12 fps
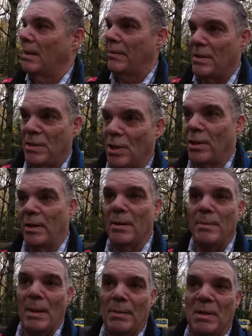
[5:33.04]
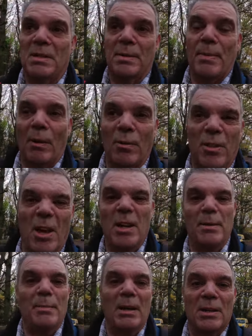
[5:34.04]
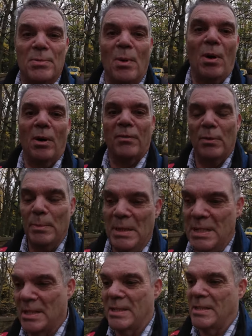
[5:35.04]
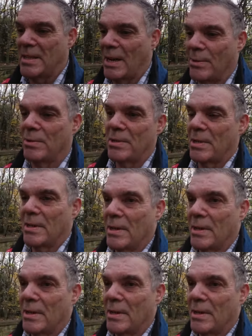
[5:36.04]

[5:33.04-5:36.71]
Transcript: I've enjoyed it. Maybe it's about 30 minutes walk from my sister's house.